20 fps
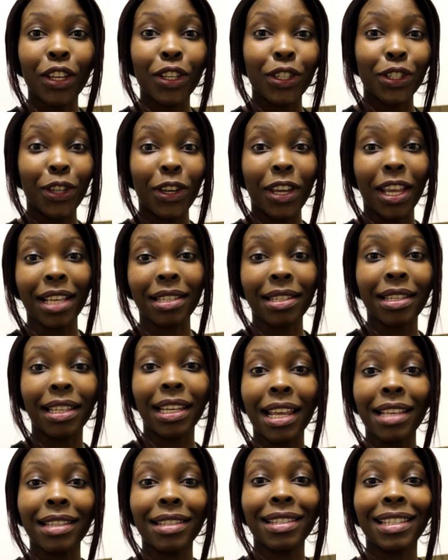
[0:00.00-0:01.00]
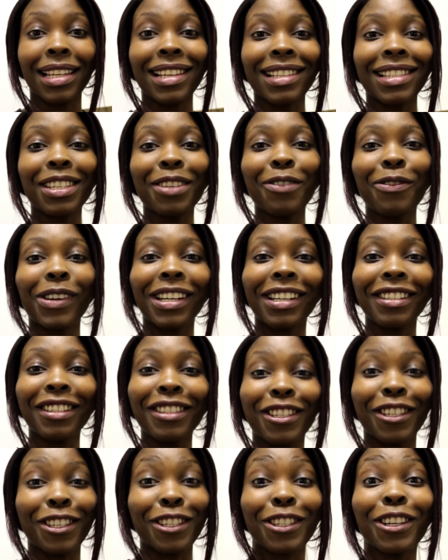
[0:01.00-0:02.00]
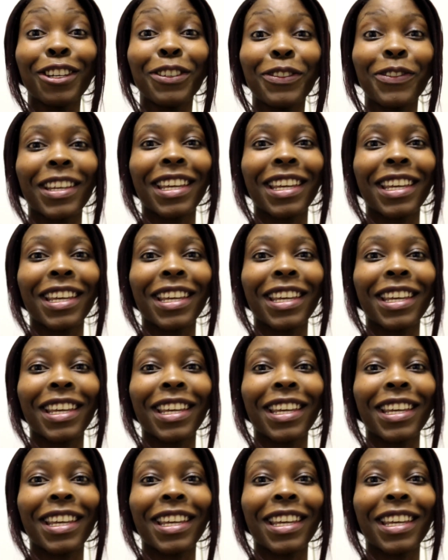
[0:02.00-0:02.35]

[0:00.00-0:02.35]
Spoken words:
So yes, let's see what little dessert we